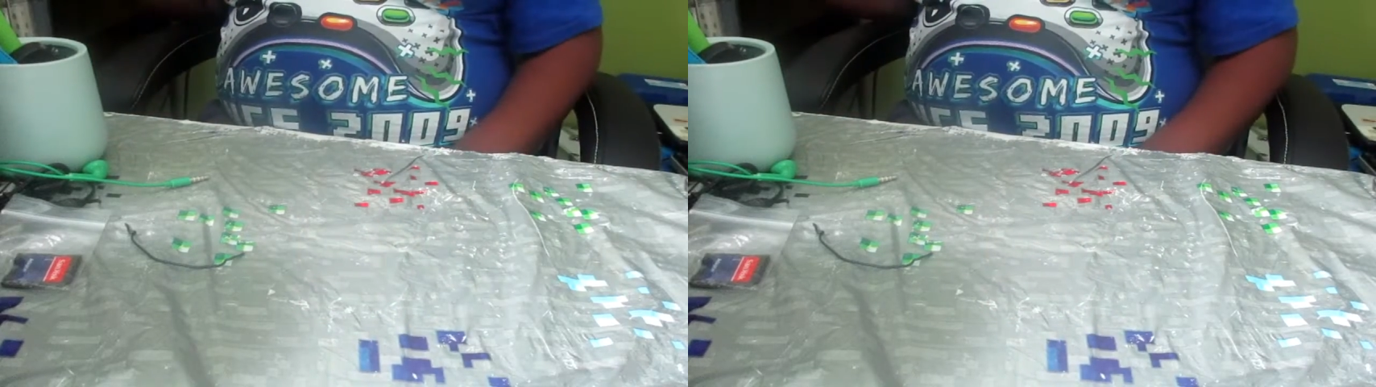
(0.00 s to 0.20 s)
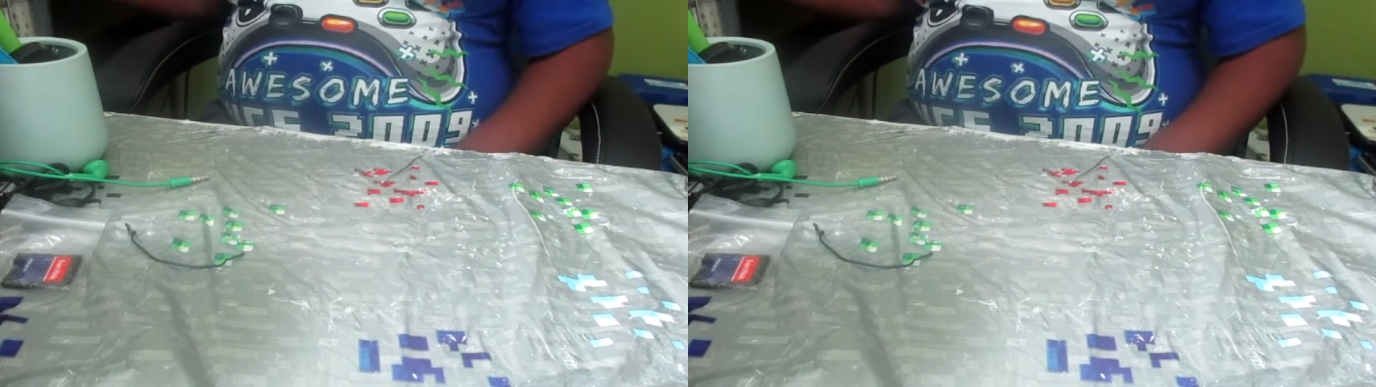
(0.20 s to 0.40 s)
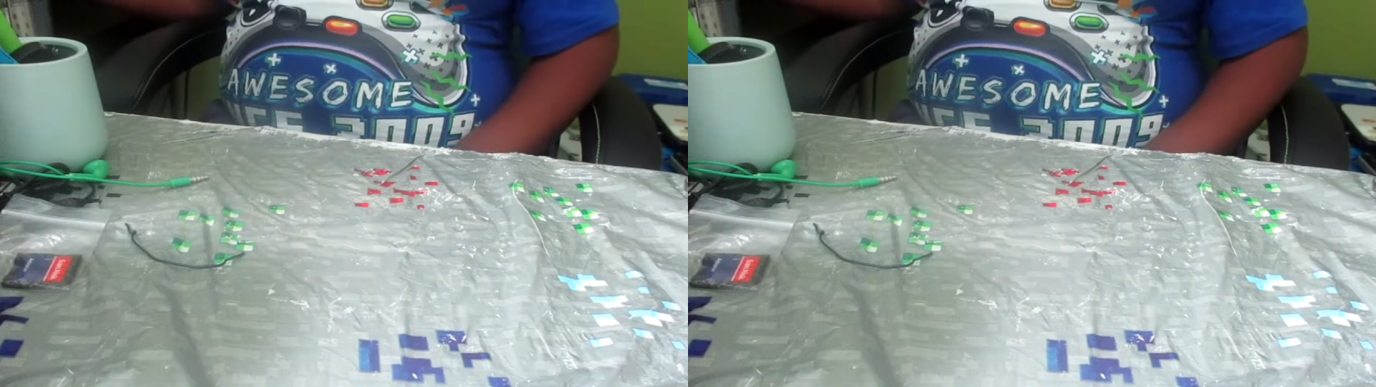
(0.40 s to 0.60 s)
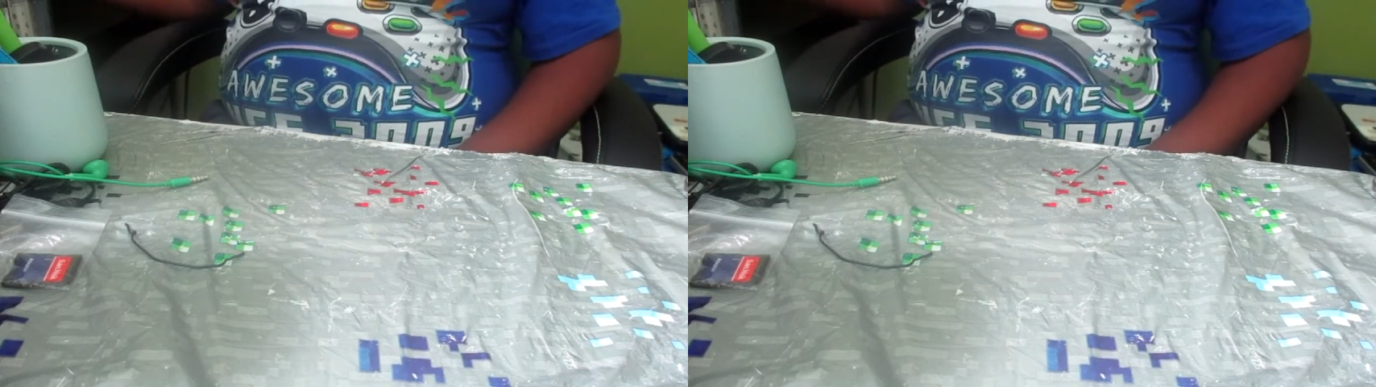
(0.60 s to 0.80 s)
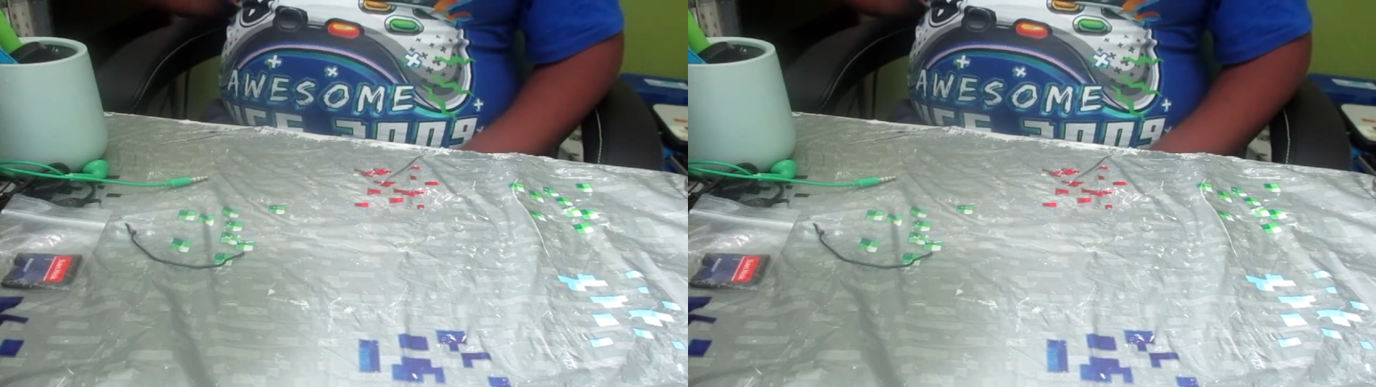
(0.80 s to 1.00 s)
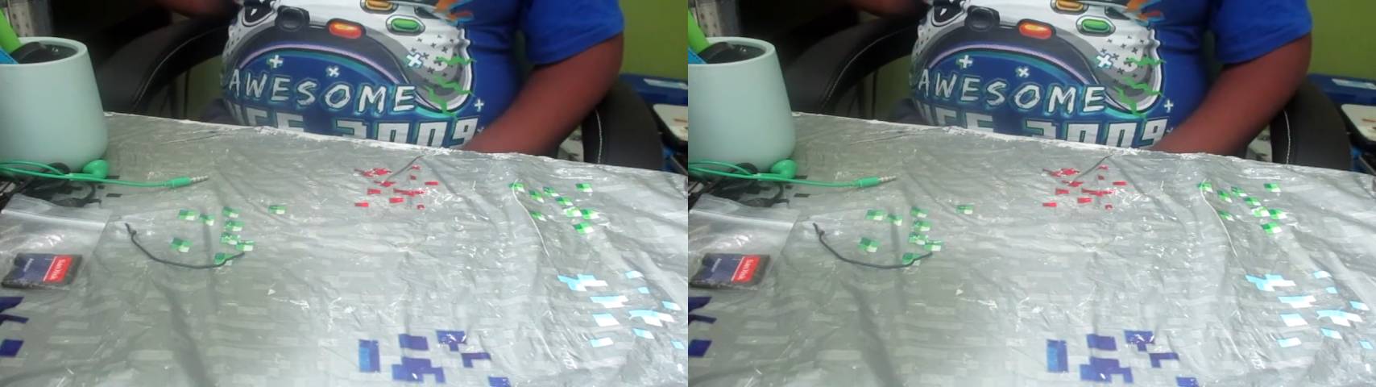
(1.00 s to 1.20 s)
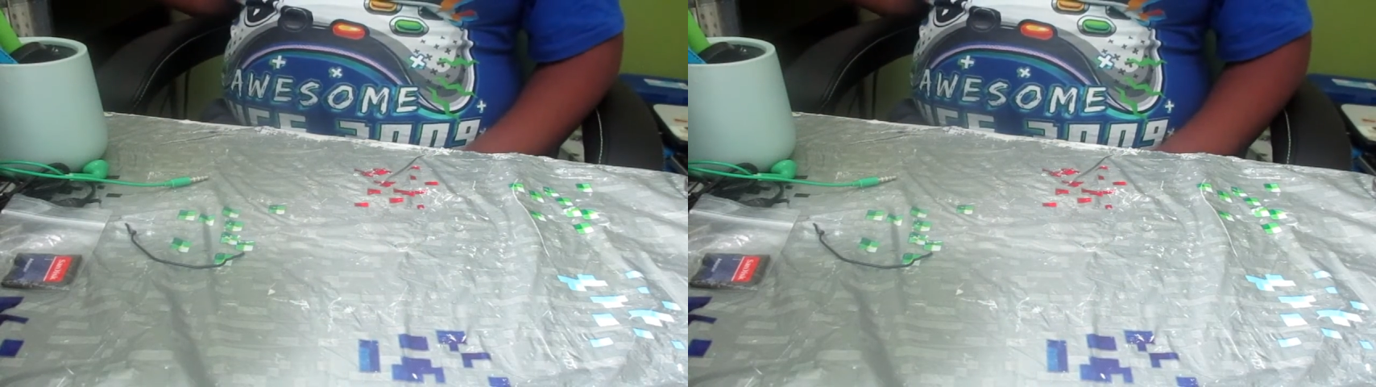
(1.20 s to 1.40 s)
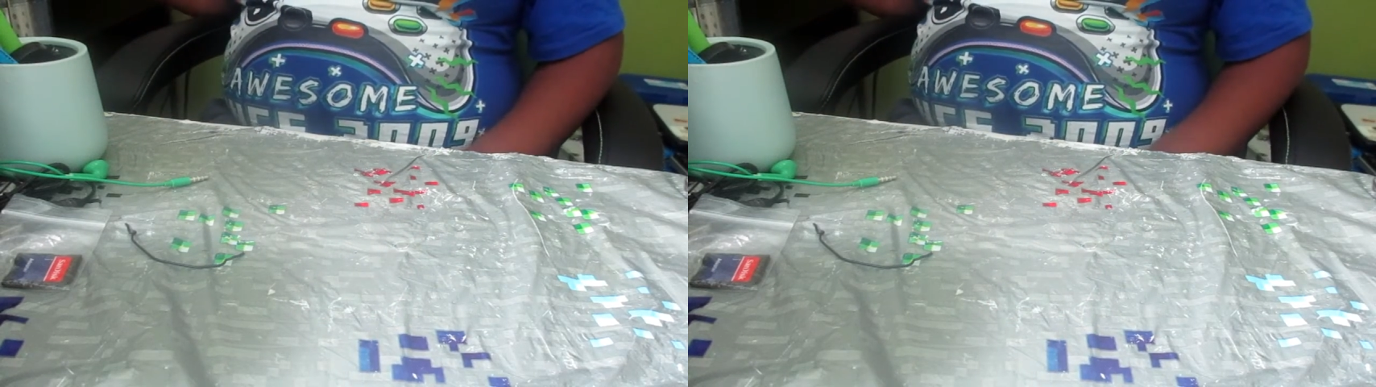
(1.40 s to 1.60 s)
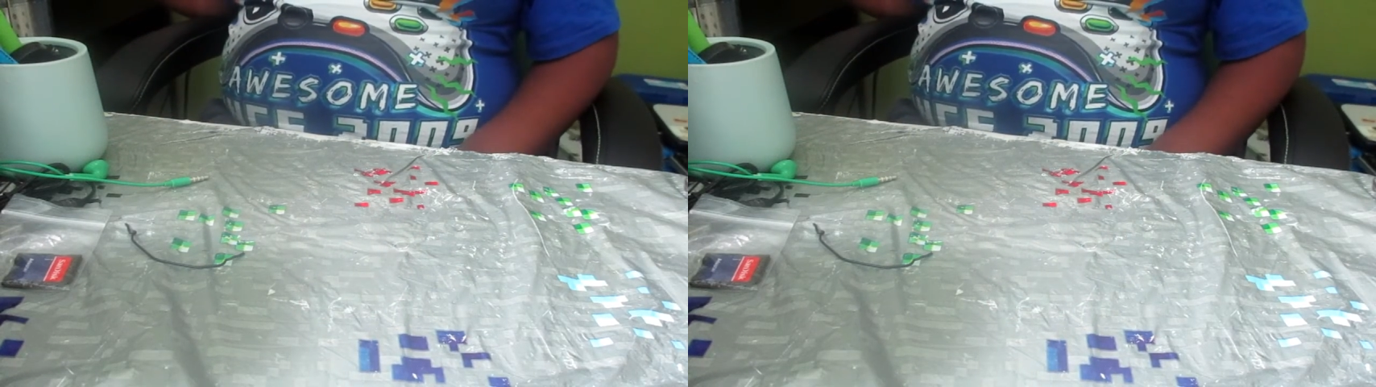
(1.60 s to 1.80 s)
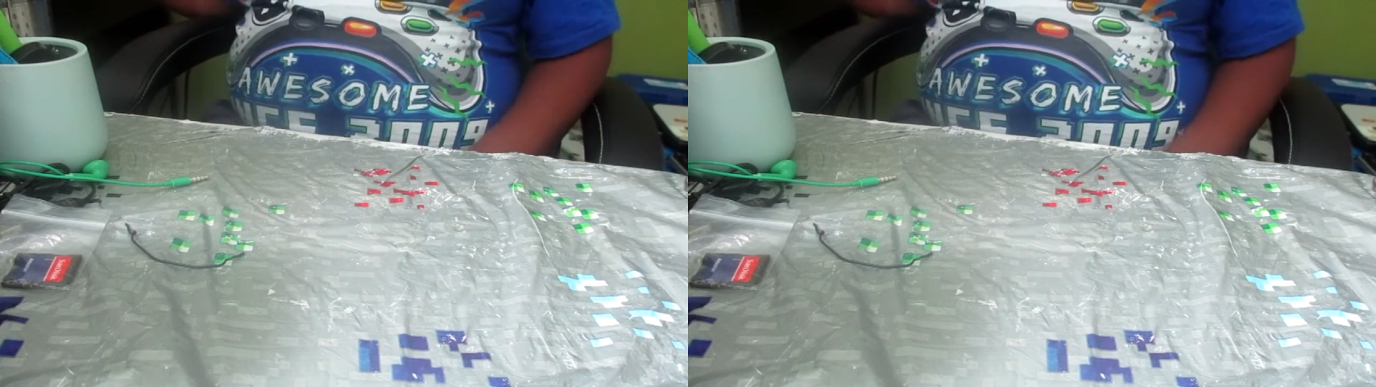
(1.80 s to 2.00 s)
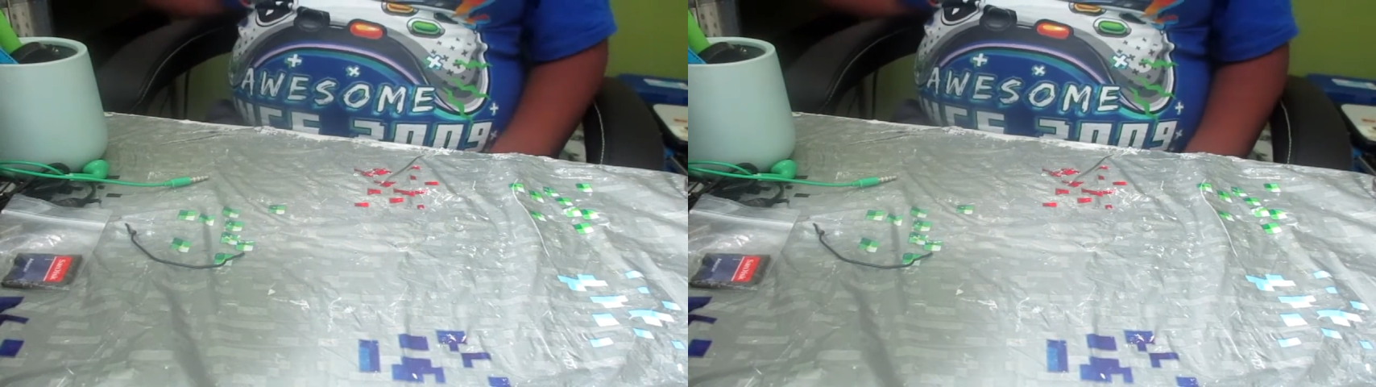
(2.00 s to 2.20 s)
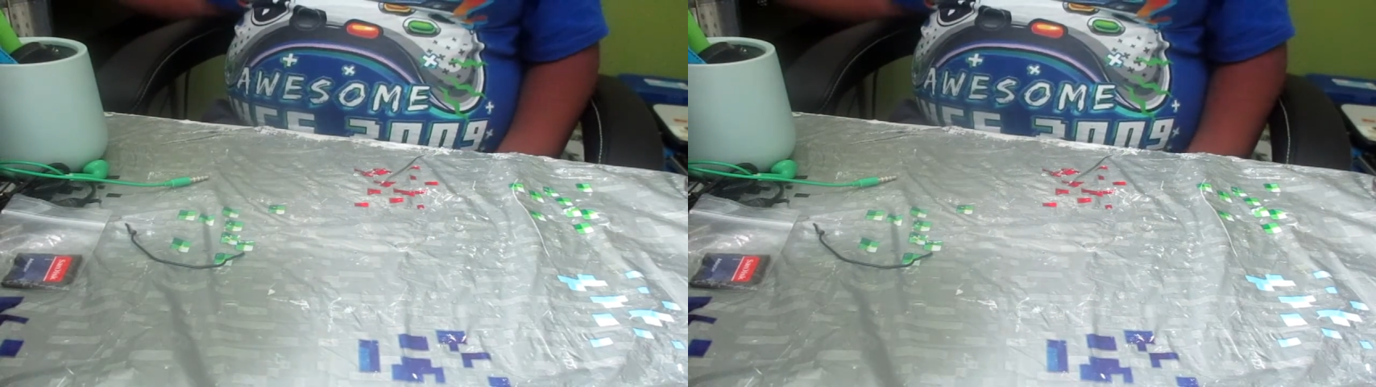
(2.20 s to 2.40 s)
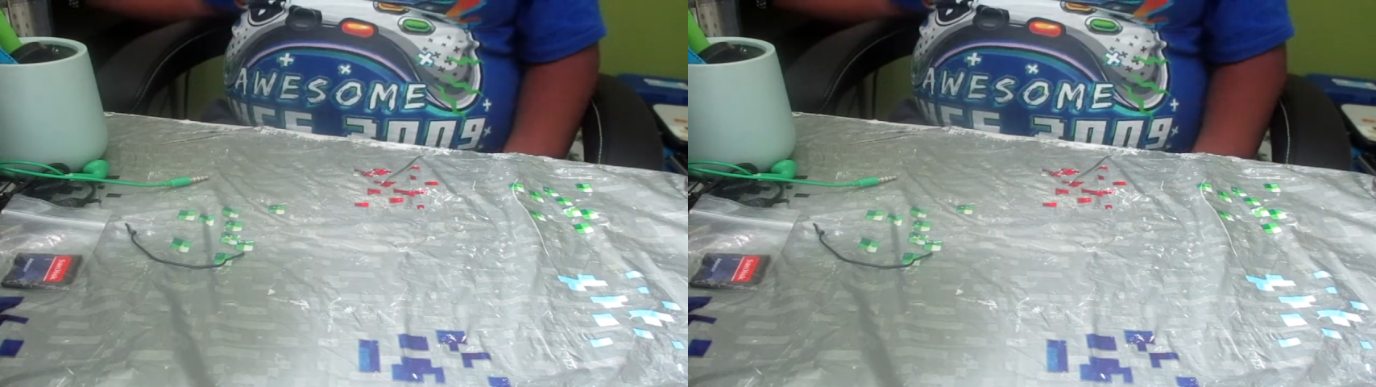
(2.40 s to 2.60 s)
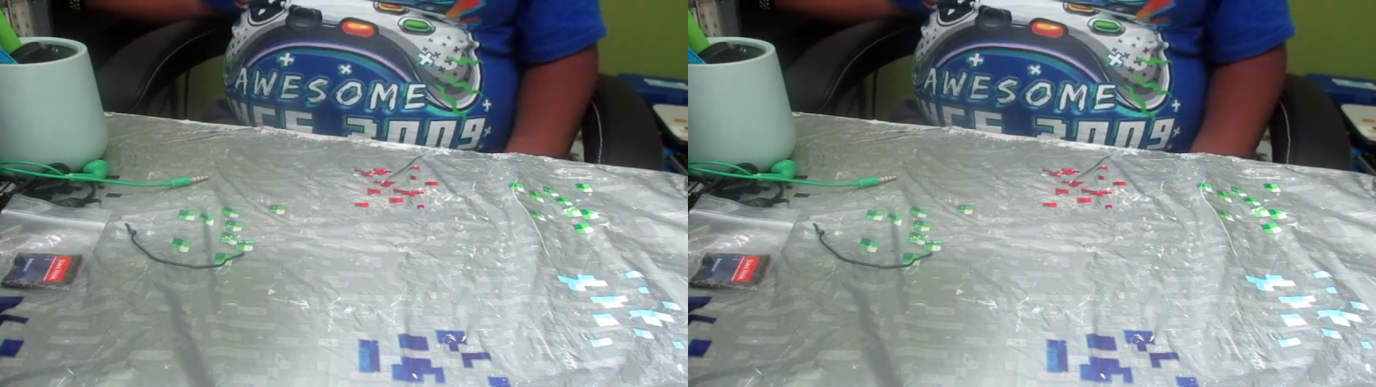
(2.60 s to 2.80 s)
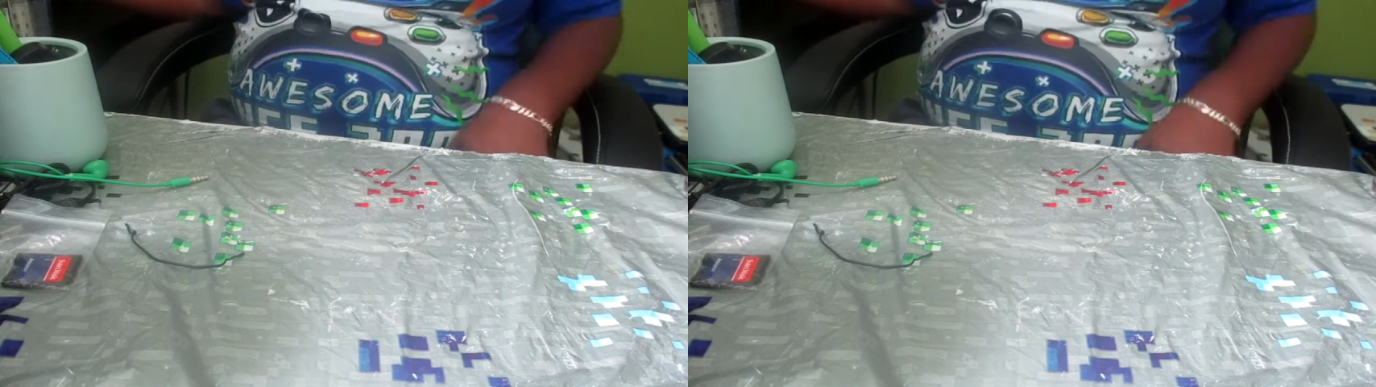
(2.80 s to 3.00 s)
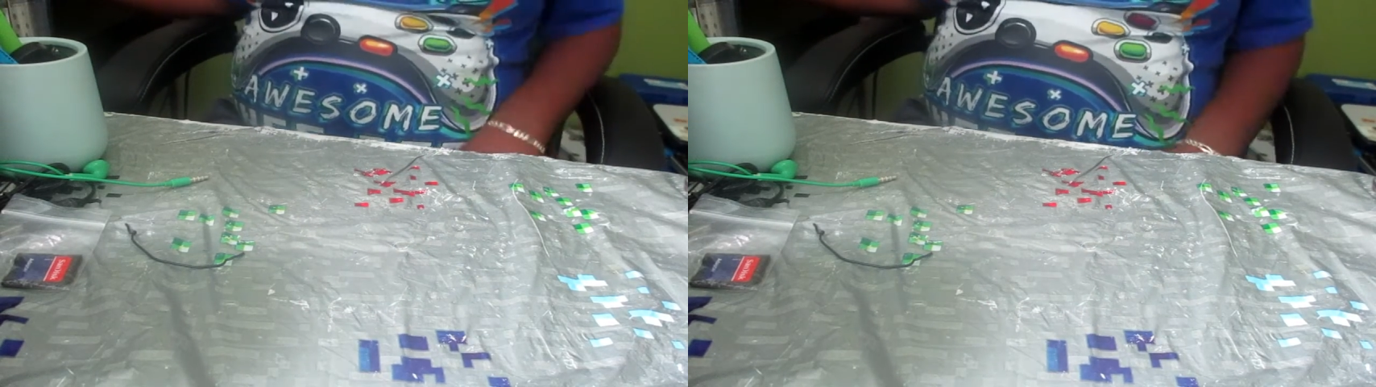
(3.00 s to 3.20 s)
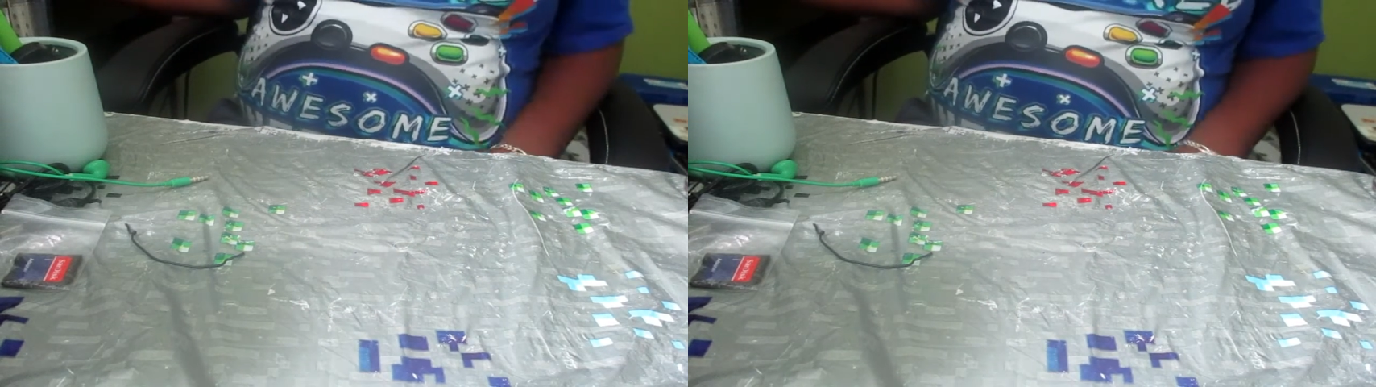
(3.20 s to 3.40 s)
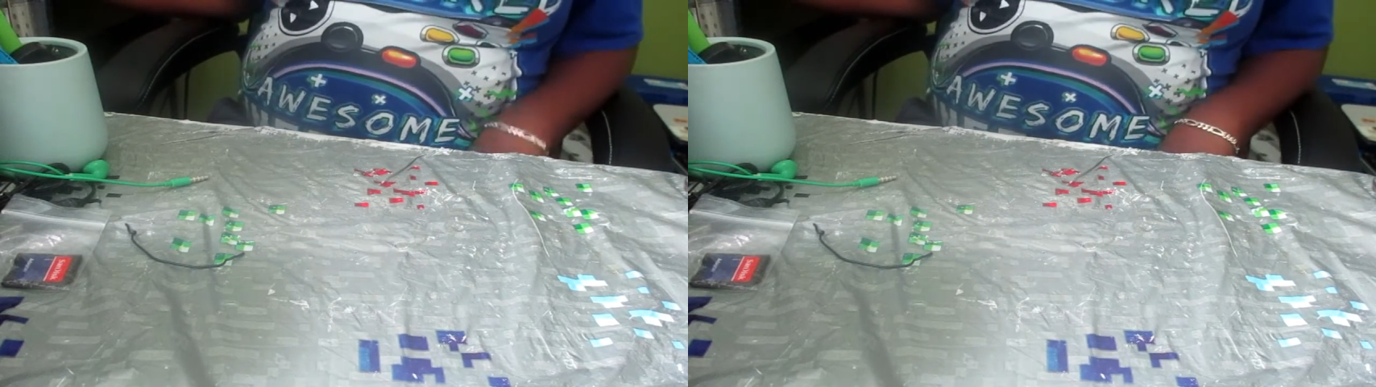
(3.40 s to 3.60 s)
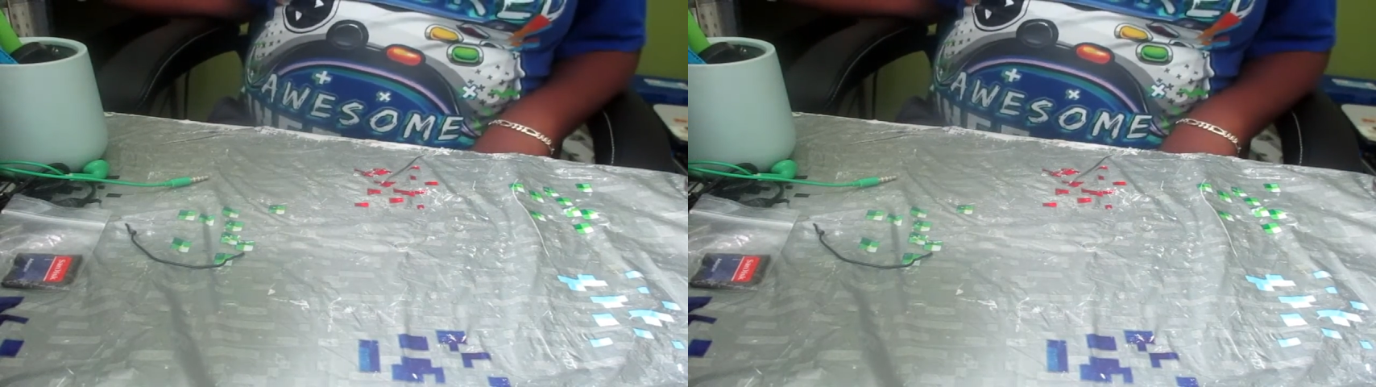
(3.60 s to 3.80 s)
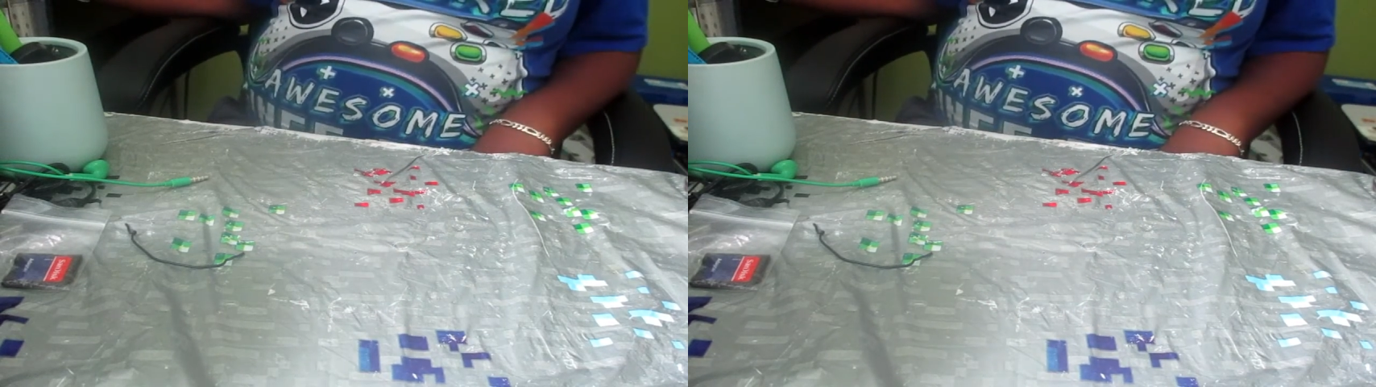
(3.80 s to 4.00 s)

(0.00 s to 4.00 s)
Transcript: No face is visible, so there are no lips to read.